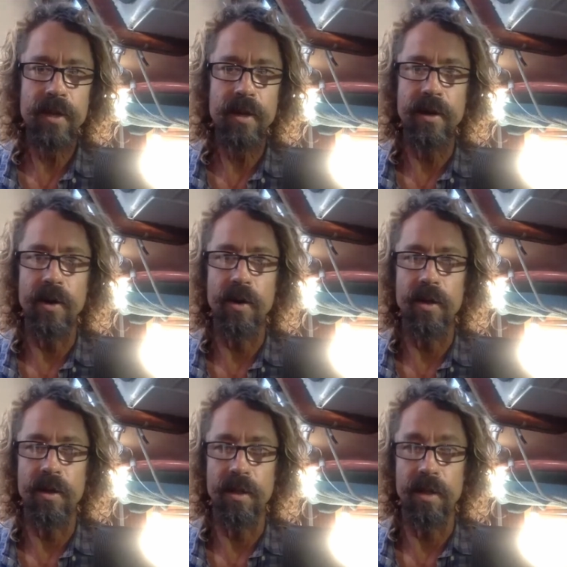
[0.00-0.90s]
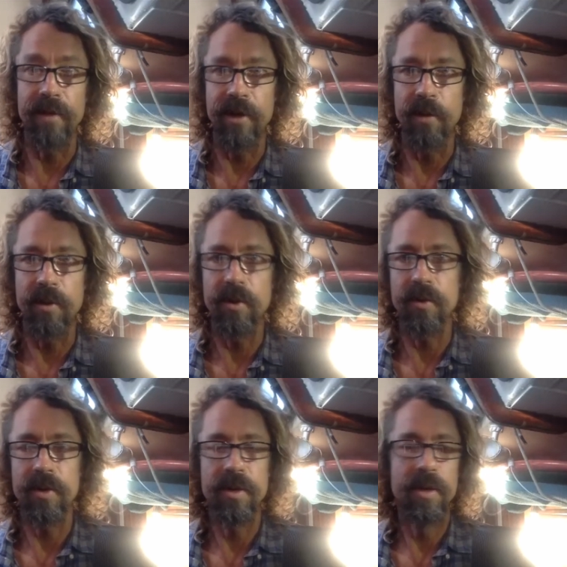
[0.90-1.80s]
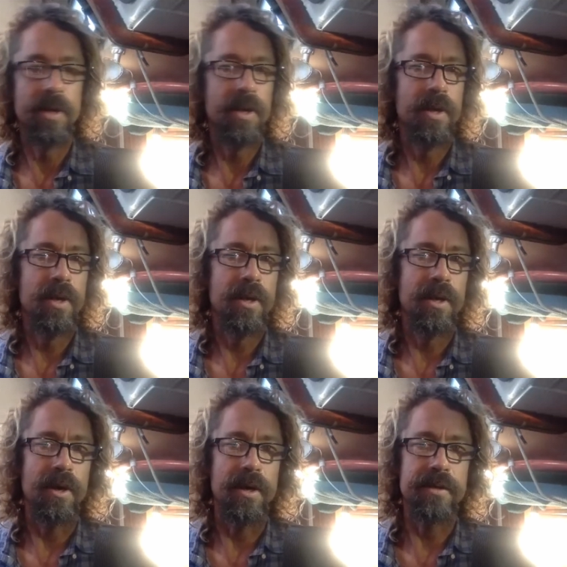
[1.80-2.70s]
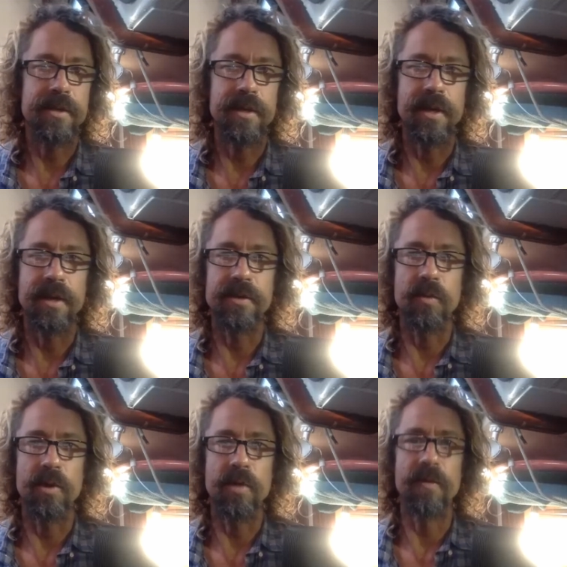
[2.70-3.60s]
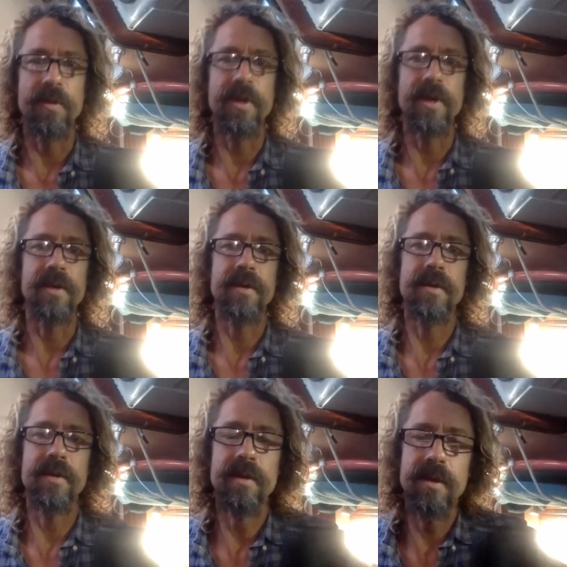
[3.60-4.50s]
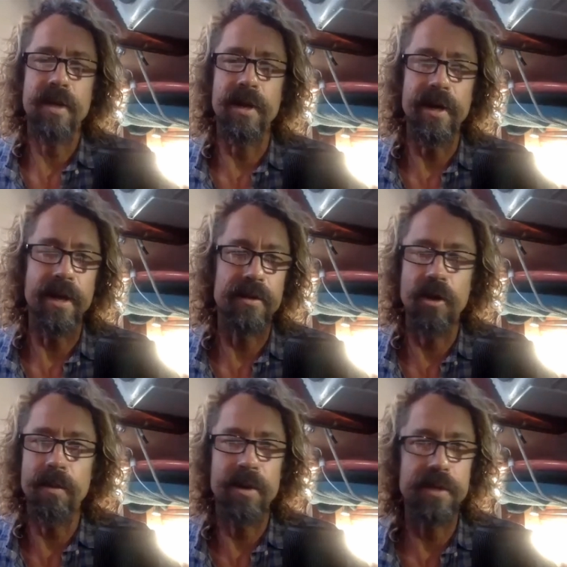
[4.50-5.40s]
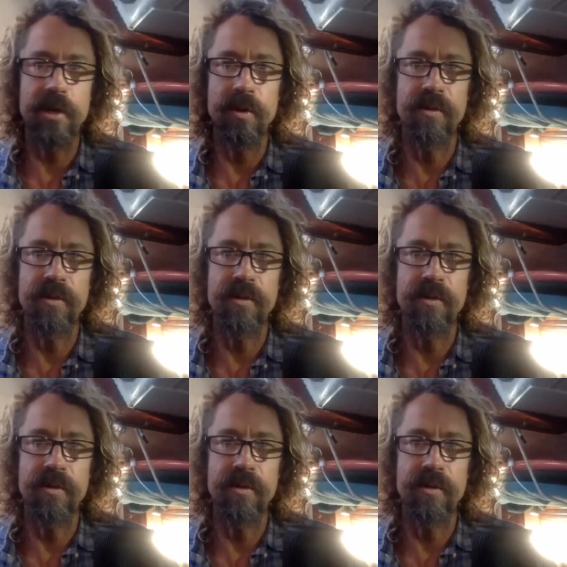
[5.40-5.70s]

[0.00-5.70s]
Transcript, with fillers: You know, on living on a boat uh, it's it is a wonderful thing, right. and and it's all because I quit